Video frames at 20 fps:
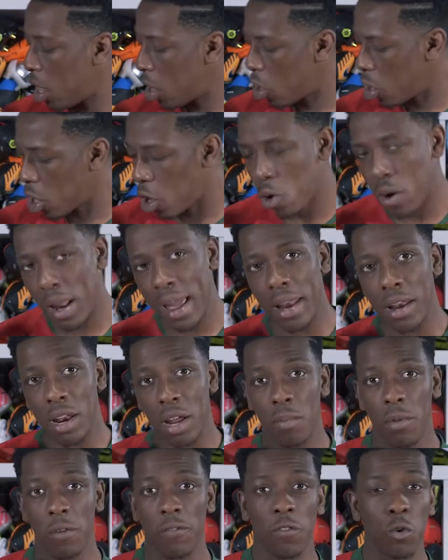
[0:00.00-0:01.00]
No, that
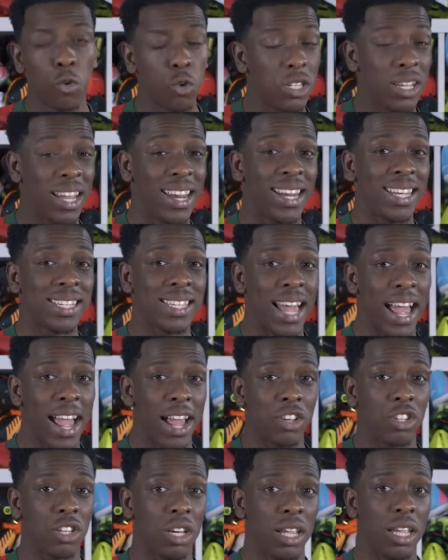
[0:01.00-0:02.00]
number 14 is
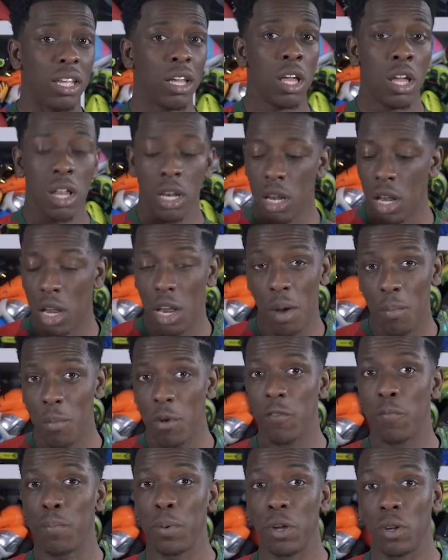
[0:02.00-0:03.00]
actually the
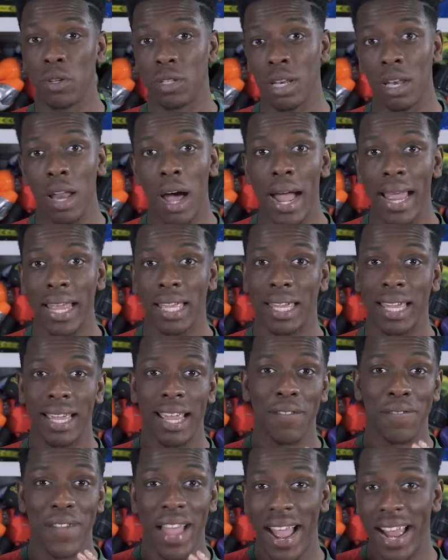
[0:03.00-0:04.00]
number of boots
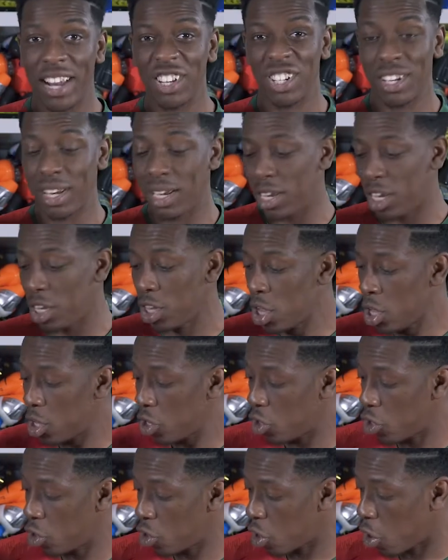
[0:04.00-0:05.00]
Nike have actually,
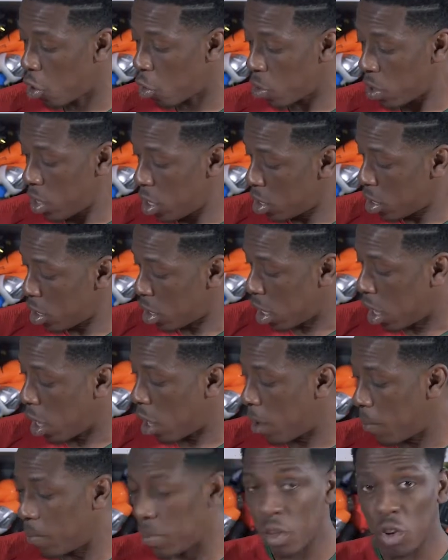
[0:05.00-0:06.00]
you know,
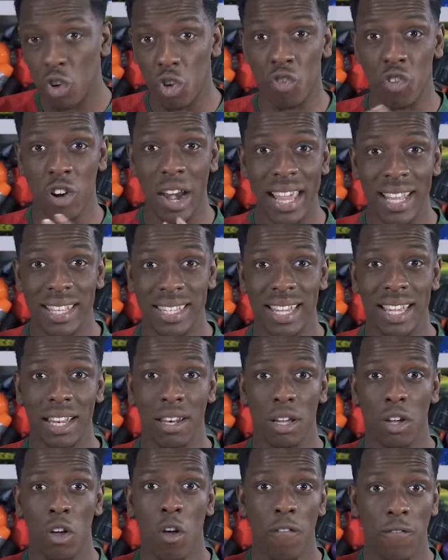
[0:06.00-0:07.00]

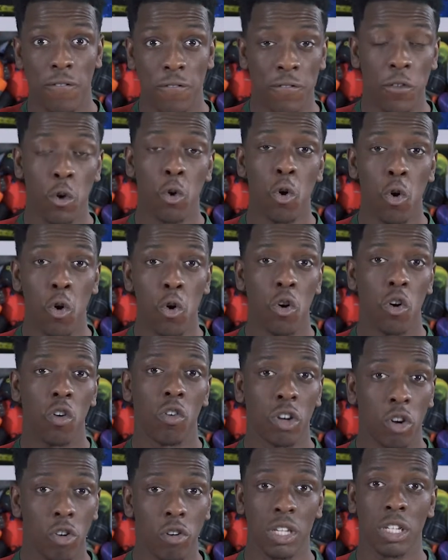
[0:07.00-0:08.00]
created for
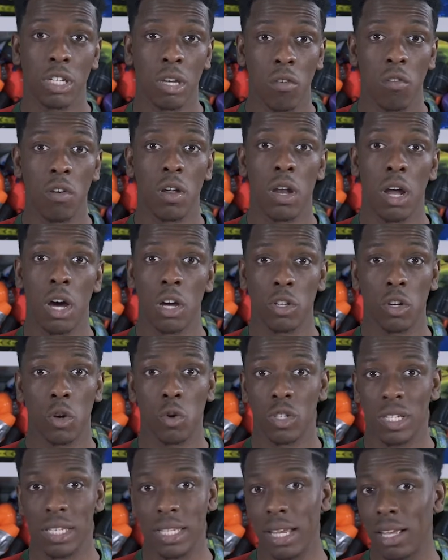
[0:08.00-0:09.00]
Cristiano
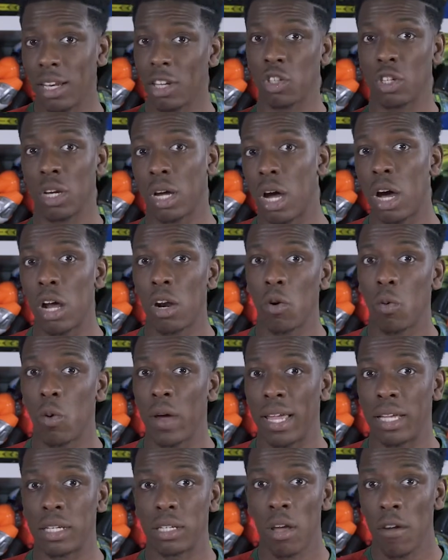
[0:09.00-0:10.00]
Ronaldo, signature
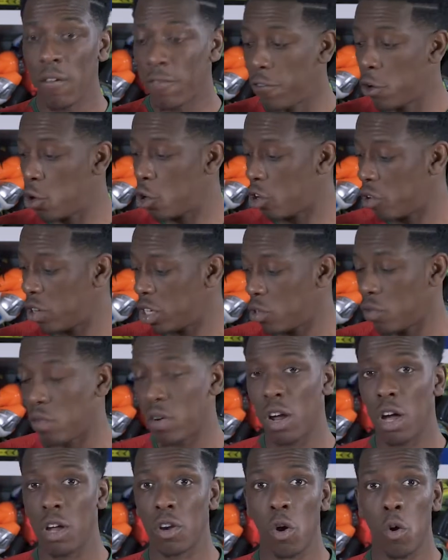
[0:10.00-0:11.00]
colorways for
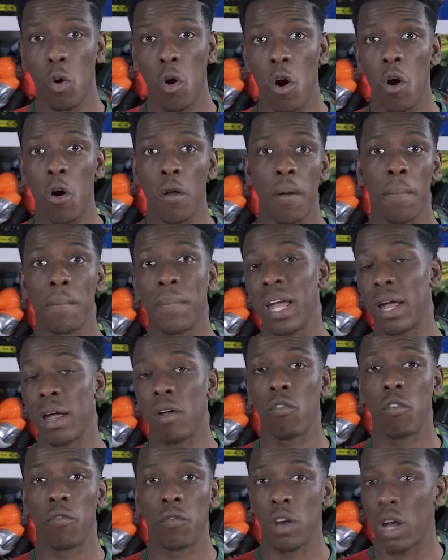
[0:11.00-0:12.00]
Cristiano Ronaldo on a
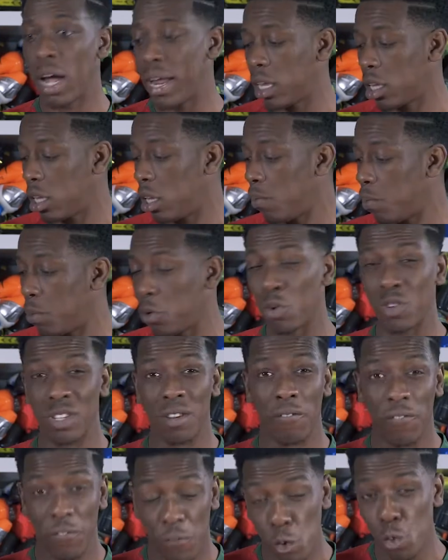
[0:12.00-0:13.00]
pair of Nike
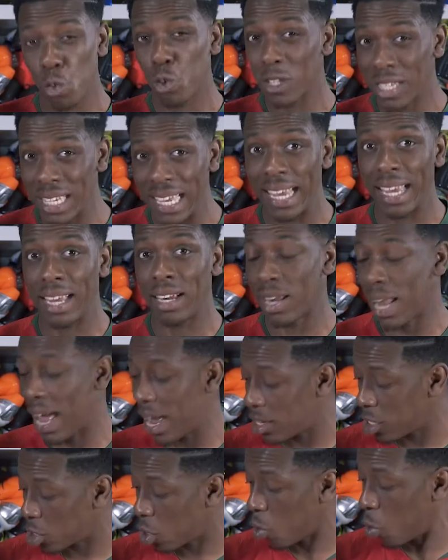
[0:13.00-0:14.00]
boots. 14,
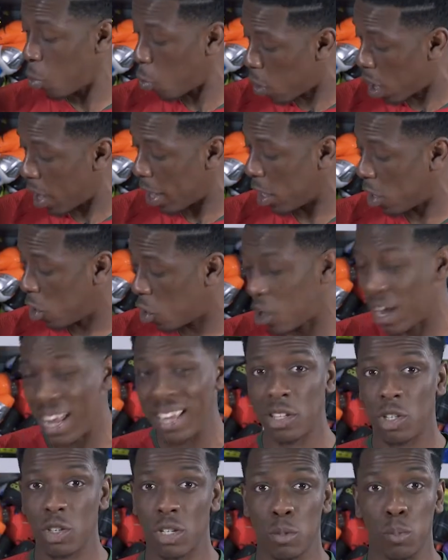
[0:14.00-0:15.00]
that's quite a lot
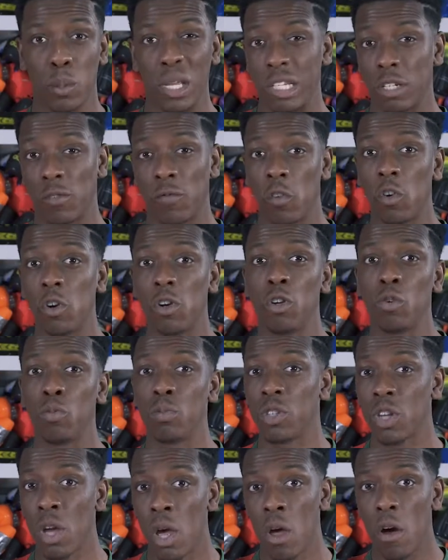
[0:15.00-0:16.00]
and just speaks
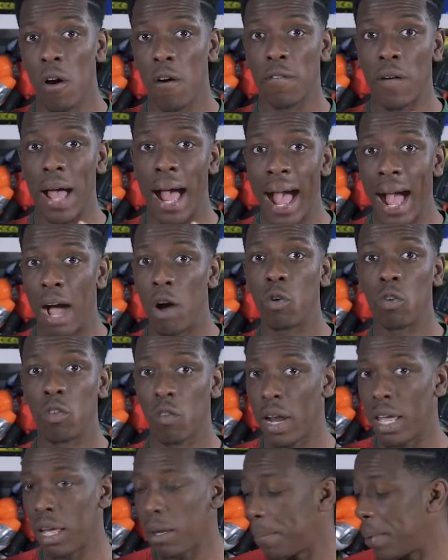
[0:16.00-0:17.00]
volumes of how
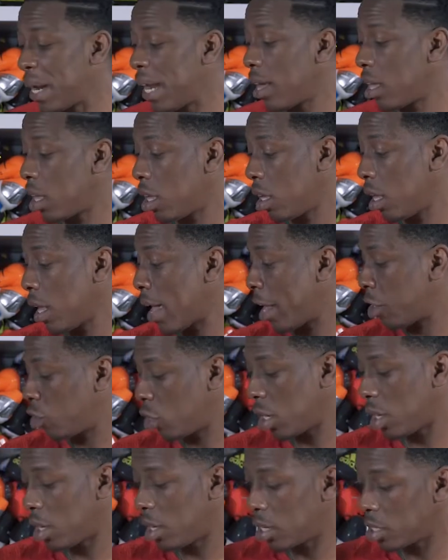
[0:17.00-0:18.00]
great a player he
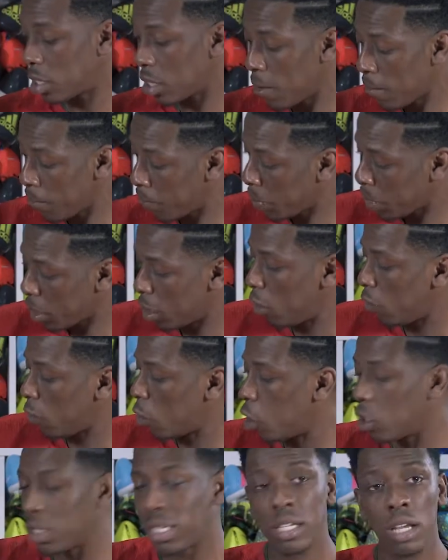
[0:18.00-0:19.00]
actually is. You've
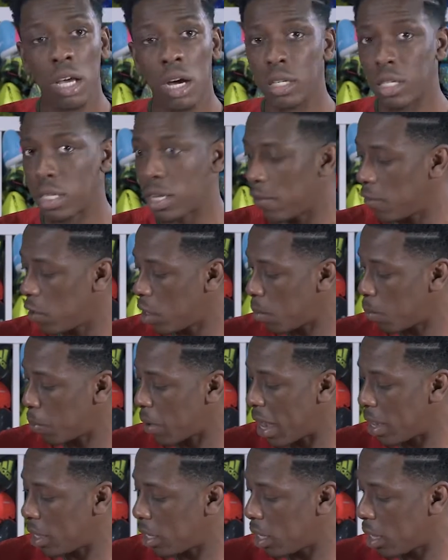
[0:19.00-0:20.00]
got CR7
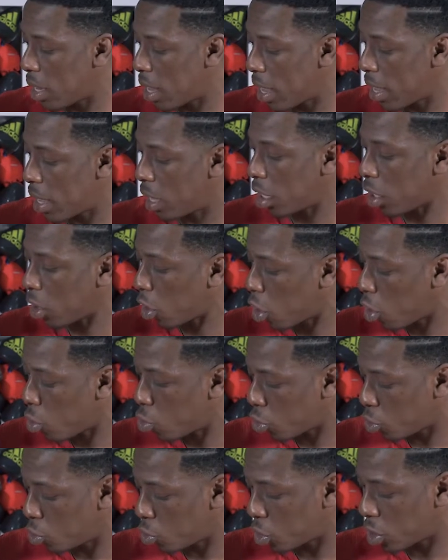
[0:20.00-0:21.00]
branding there in
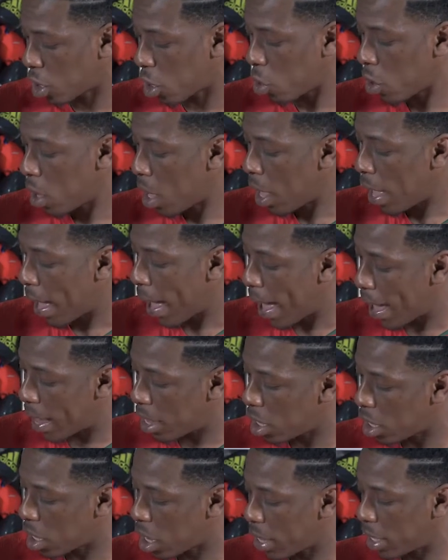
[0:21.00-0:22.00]
gold also,
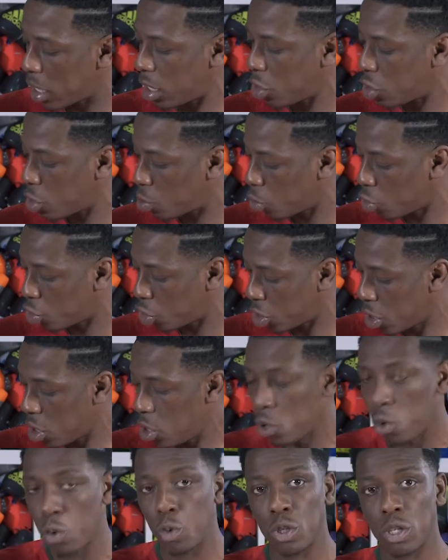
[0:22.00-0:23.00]
and a Nike swoosh
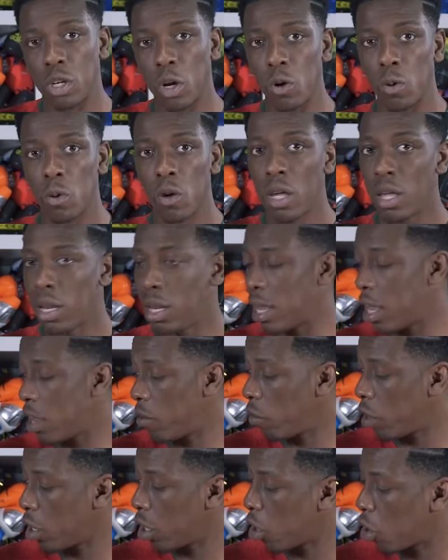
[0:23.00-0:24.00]
also
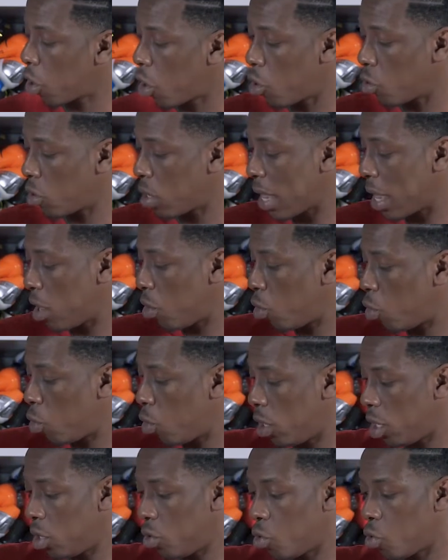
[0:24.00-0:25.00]
there in gold. Now,
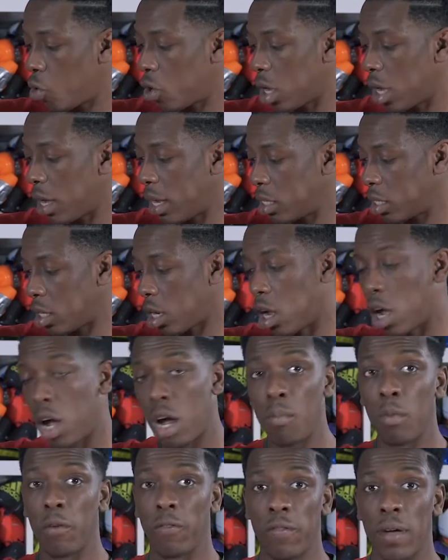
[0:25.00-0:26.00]
all in all, guys,
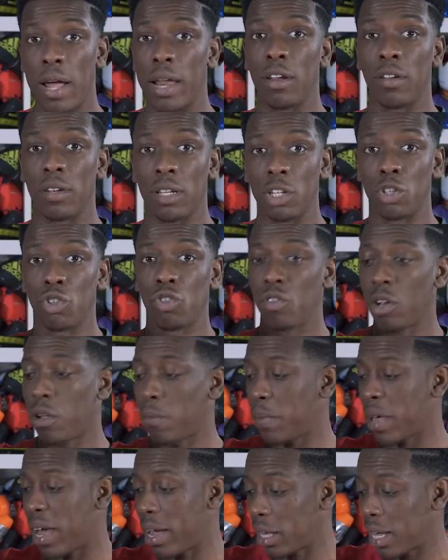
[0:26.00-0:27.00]
I'm a fan of this
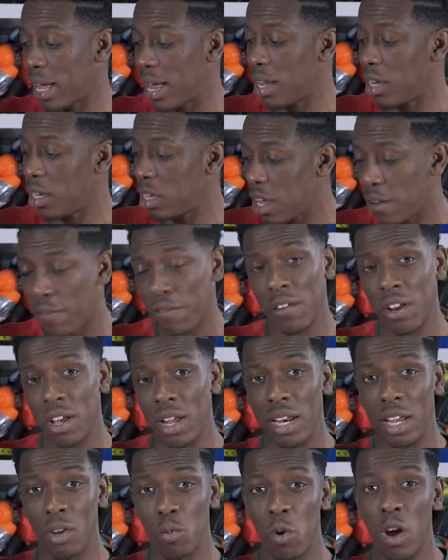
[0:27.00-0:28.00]
string bag, and
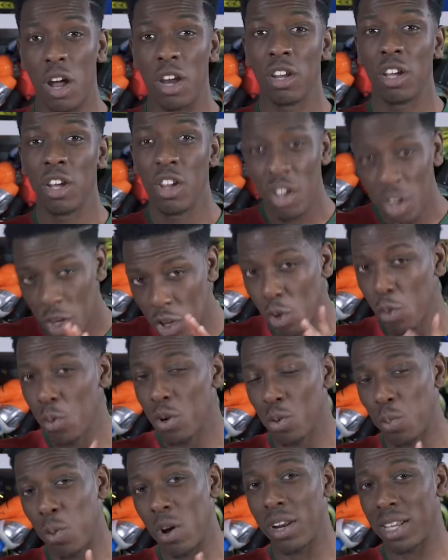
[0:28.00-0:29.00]
definitely one you
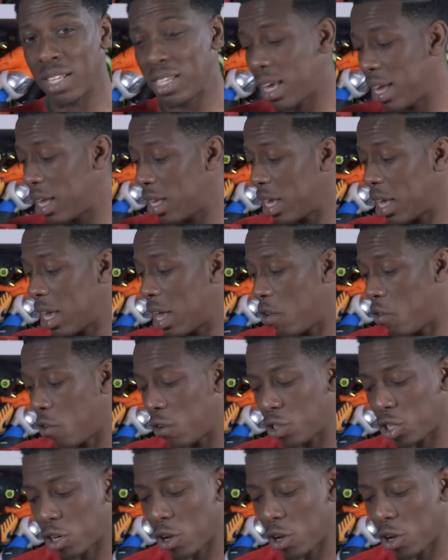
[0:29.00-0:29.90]
would want to take care of.